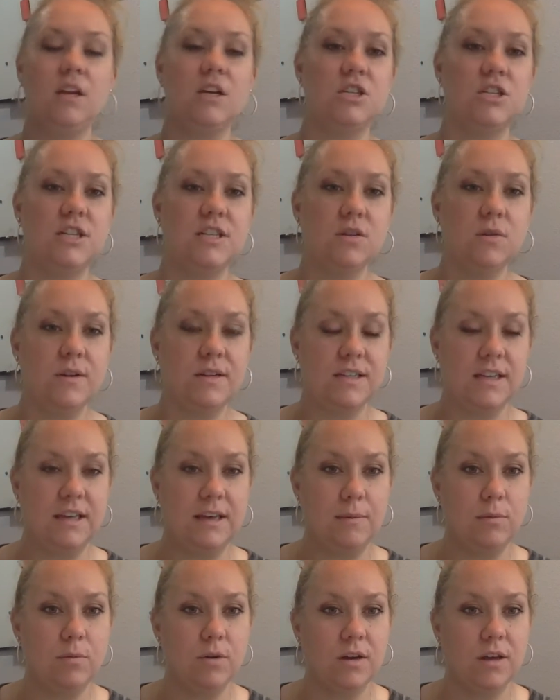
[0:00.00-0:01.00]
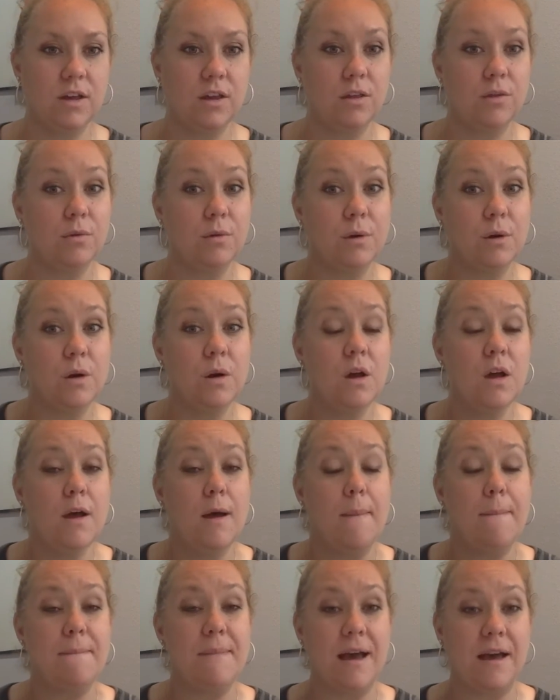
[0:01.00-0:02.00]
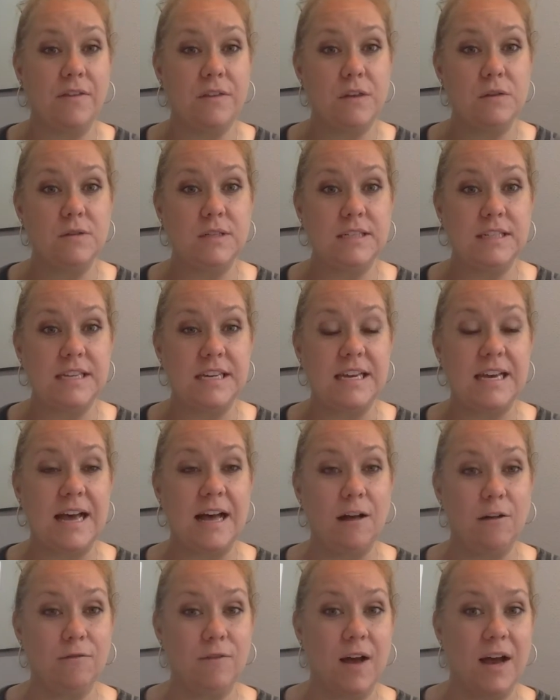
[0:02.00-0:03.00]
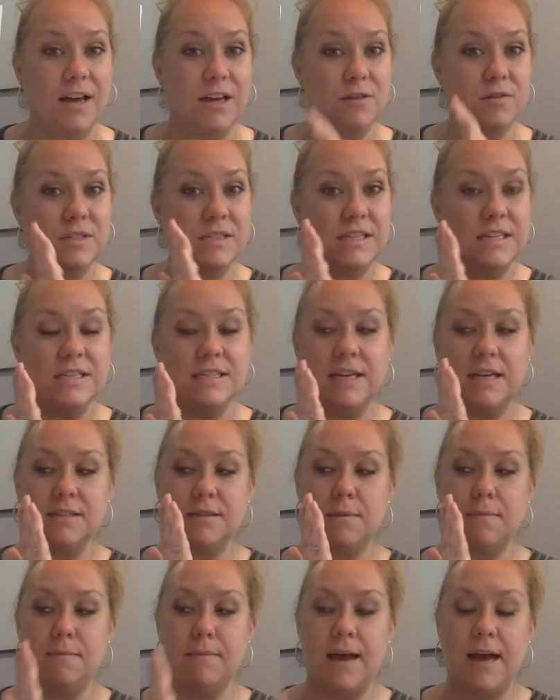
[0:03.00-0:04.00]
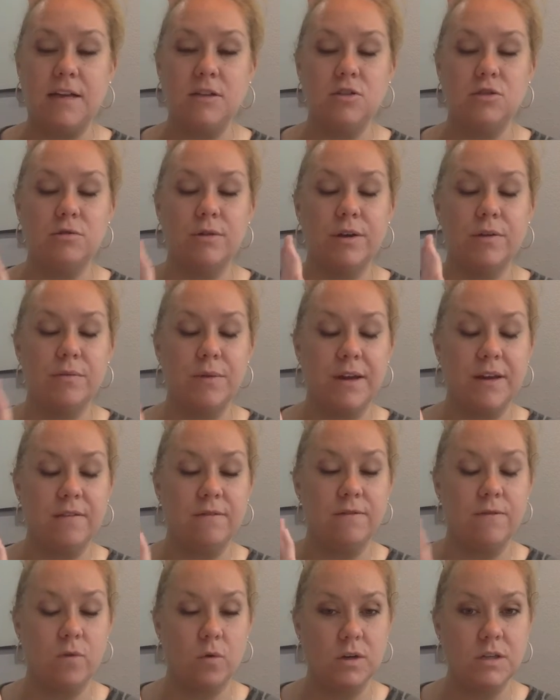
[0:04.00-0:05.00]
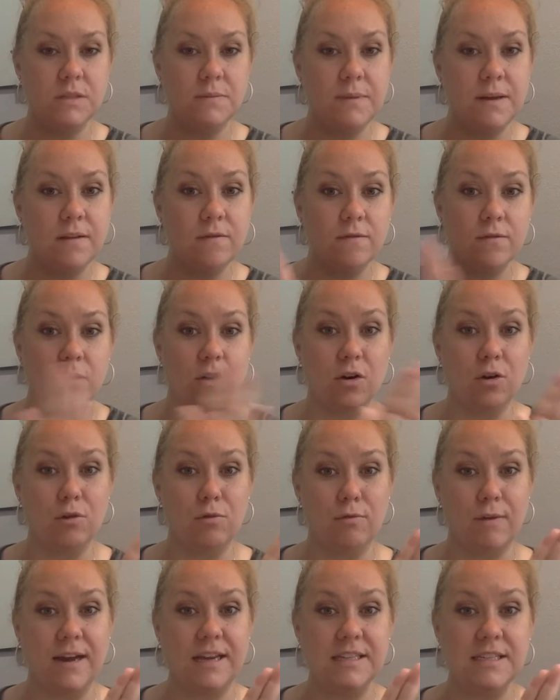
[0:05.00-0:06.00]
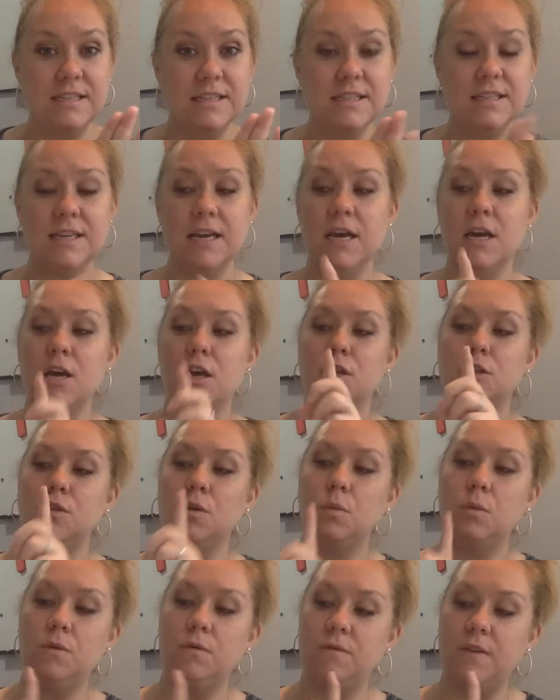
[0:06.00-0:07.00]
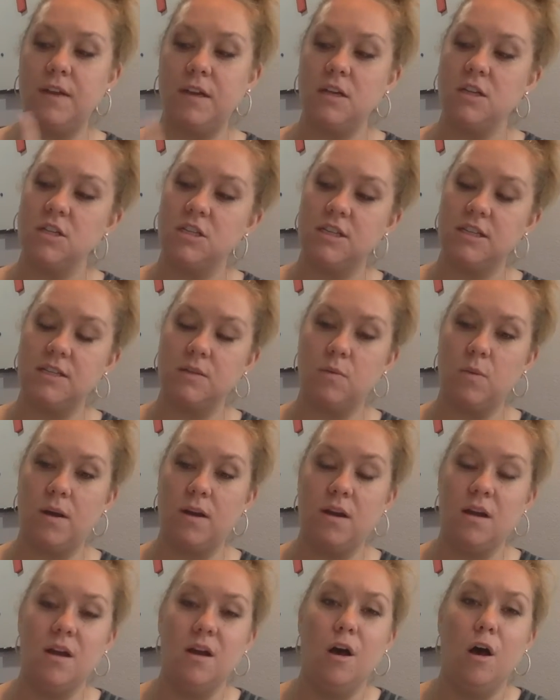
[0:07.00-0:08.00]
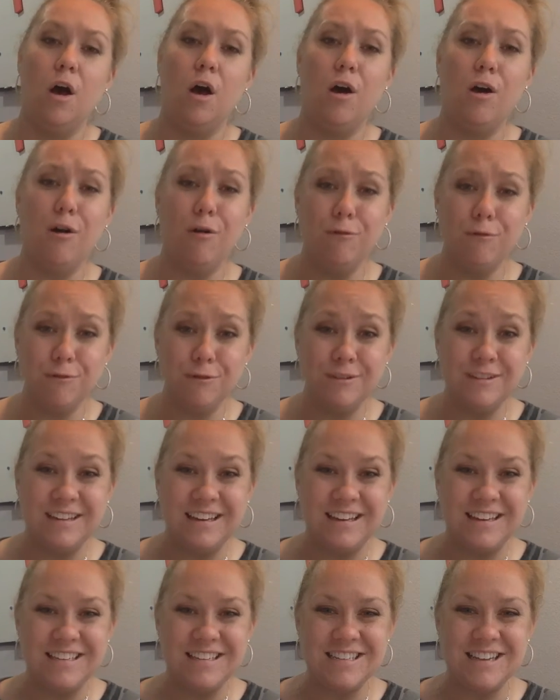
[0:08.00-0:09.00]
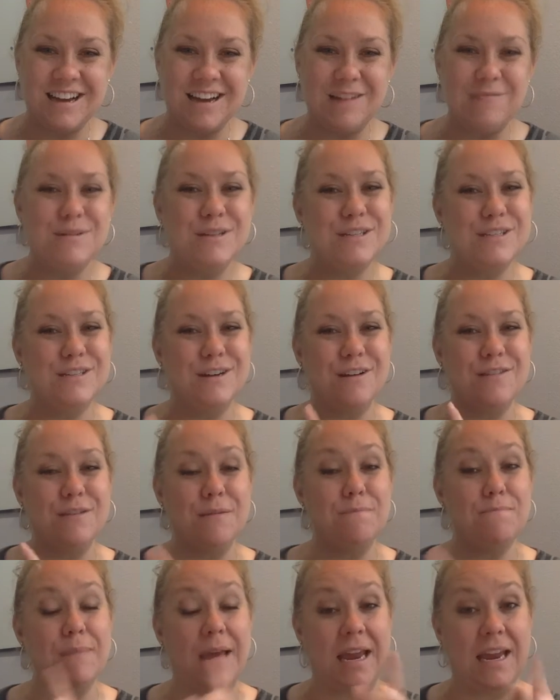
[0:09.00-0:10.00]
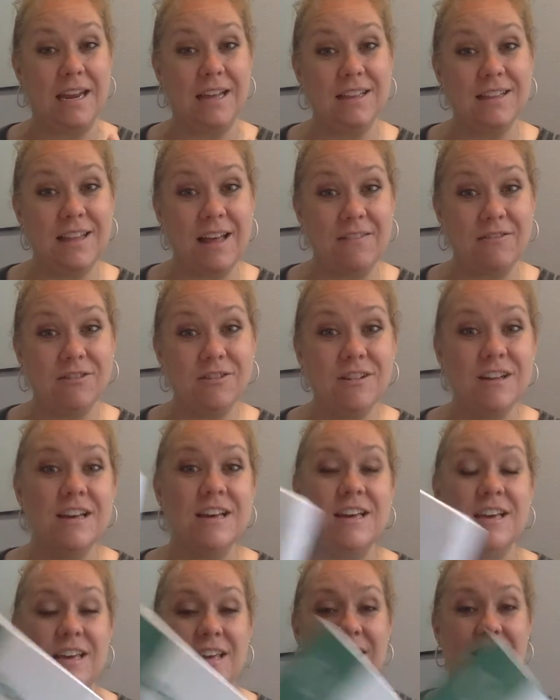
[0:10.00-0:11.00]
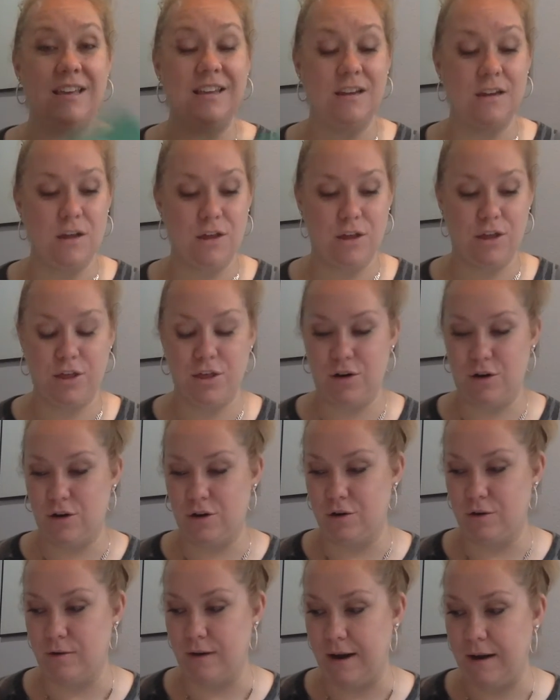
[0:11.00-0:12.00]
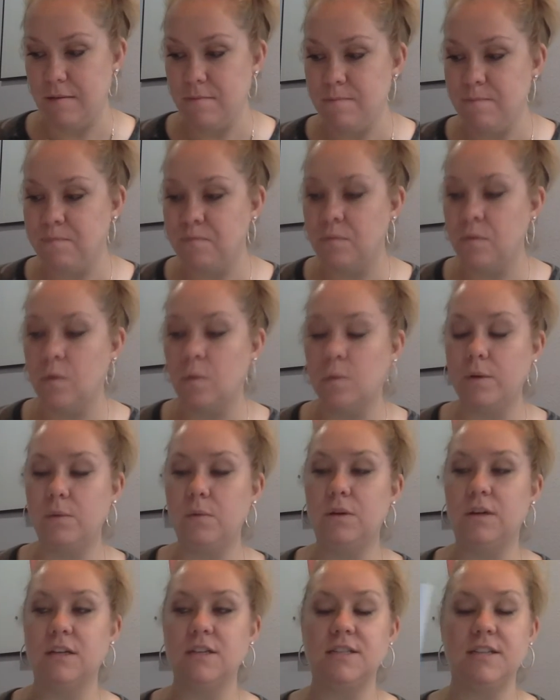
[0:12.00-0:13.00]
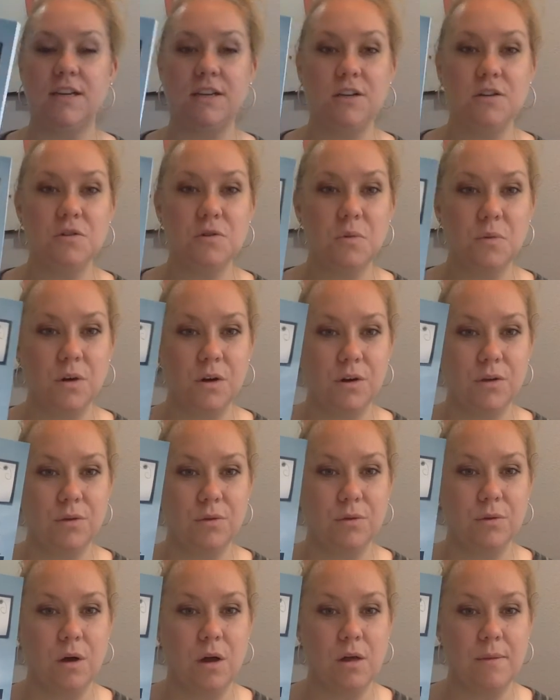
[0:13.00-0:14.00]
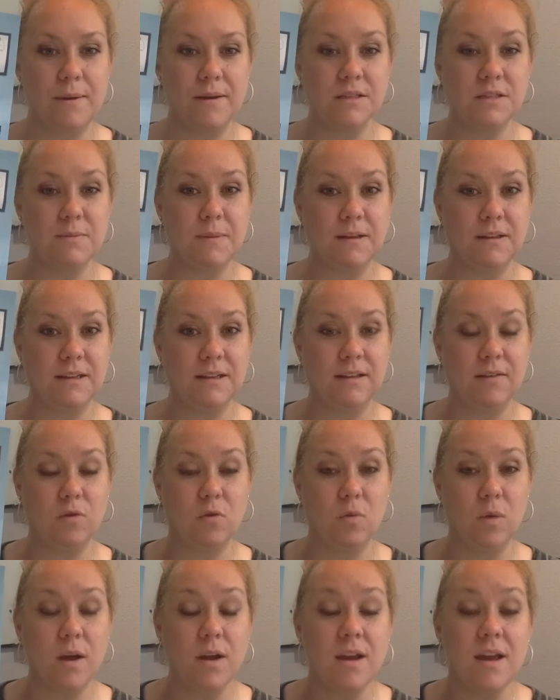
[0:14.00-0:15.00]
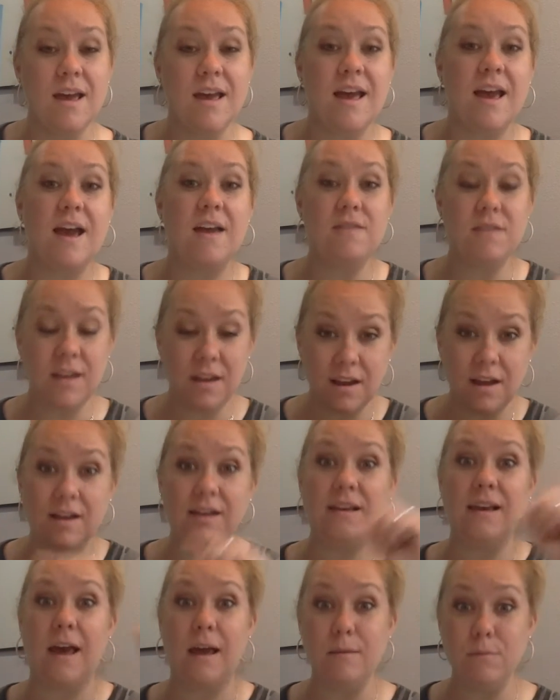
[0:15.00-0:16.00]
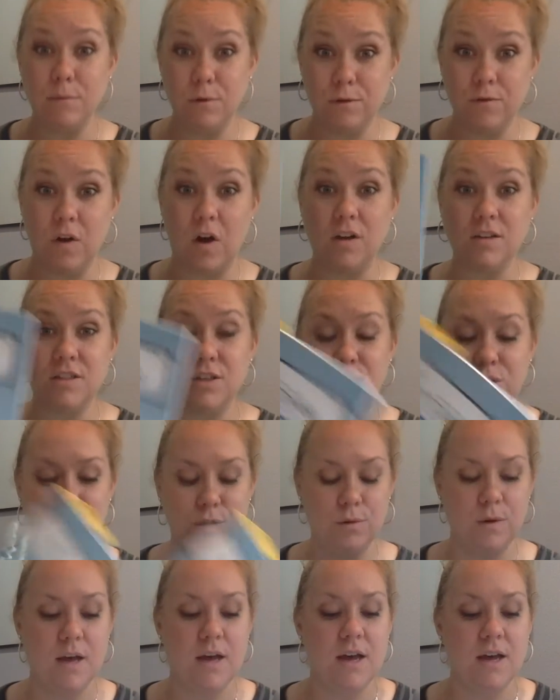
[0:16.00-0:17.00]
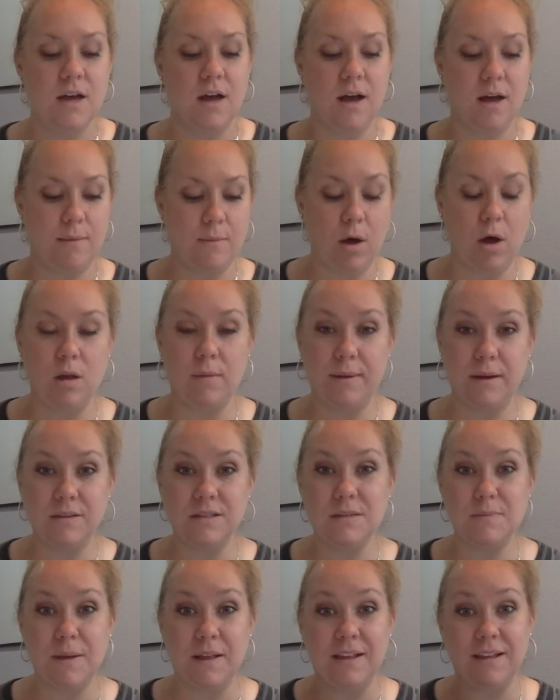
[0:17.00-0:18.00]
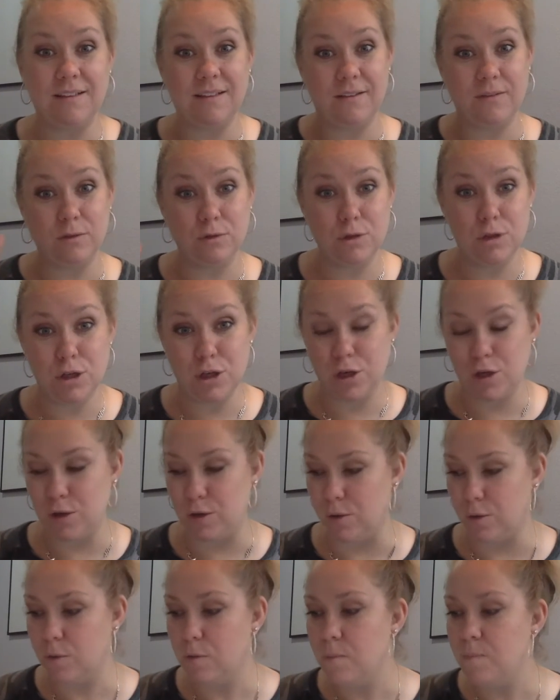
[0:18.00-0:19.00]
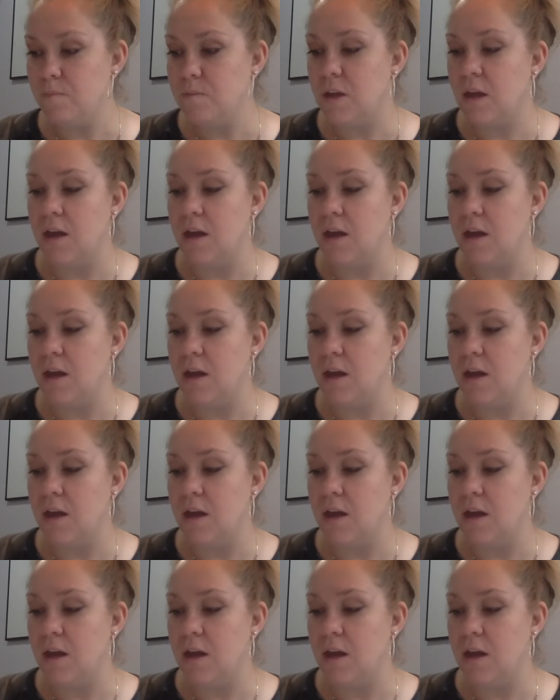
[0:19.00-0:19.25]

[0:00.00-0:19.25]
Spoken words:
She's going to keep working through Matthew C. Alpha. I use this as a mastery reinforcement for Horizons. So we'll finish this one hopefully in time to start the beta level in third grade. We will continue to work through All About Spelling level 1 and then again move on to All About Spelling level 2.